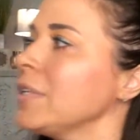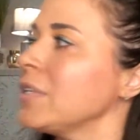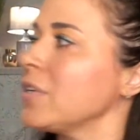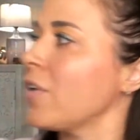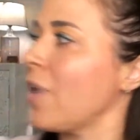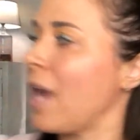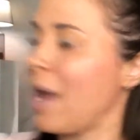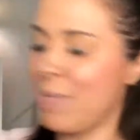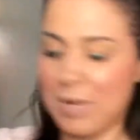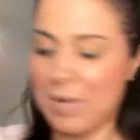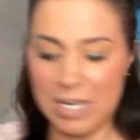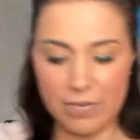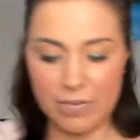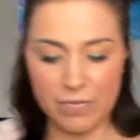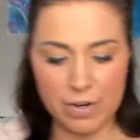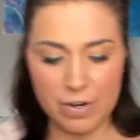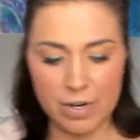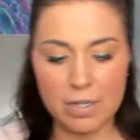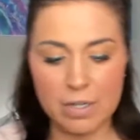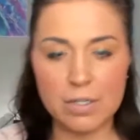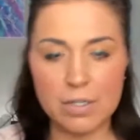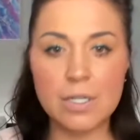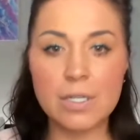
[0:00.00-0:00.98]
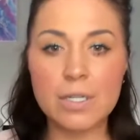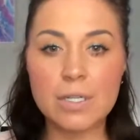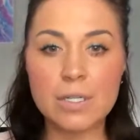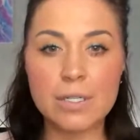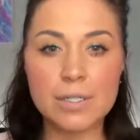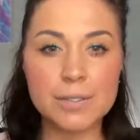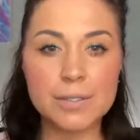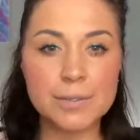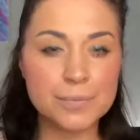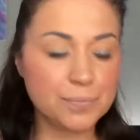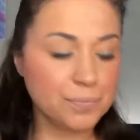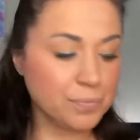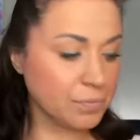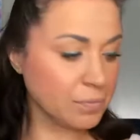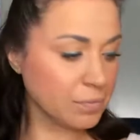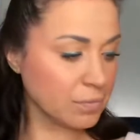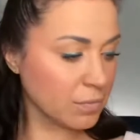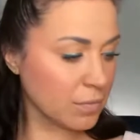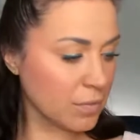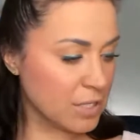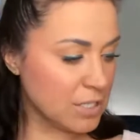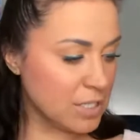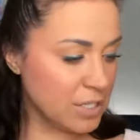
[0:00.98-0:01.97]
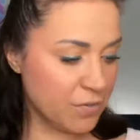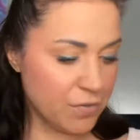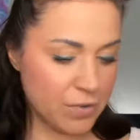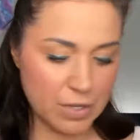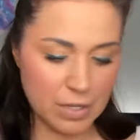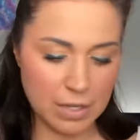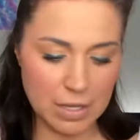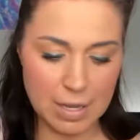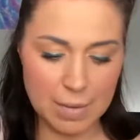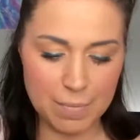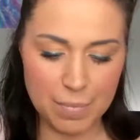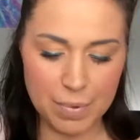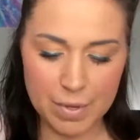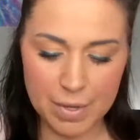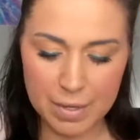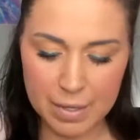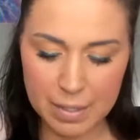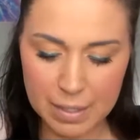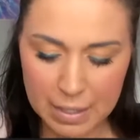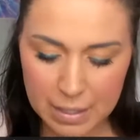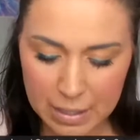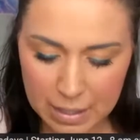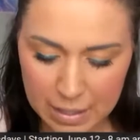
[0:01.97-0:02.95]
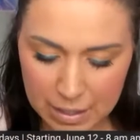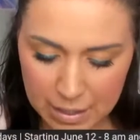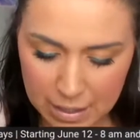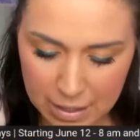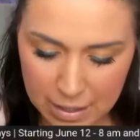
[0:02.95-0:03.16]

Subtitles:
to grab a different lip. I'm